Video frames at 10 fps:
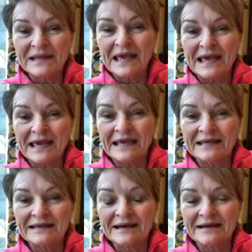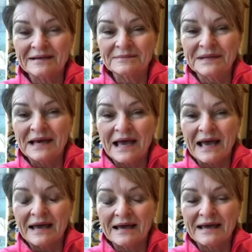and um,
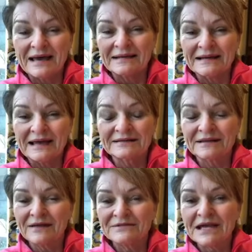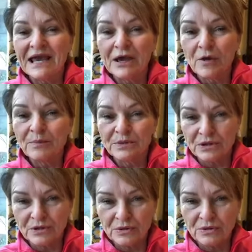I, I'd, I'd love to help
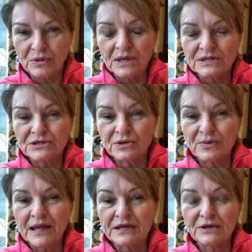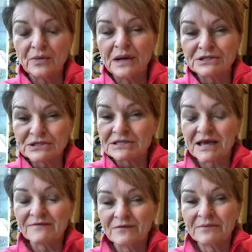you to create a new way. Just
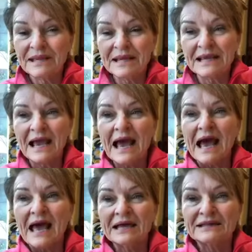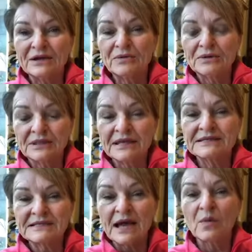like for me, there were
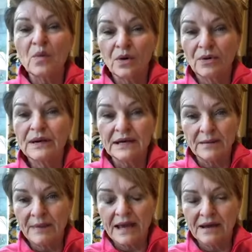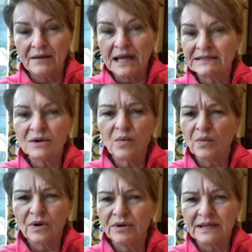things I worried about. I don't
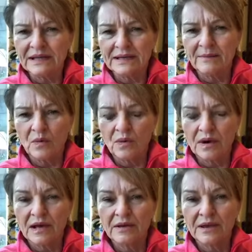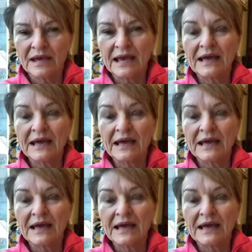worry anymore. Okay. I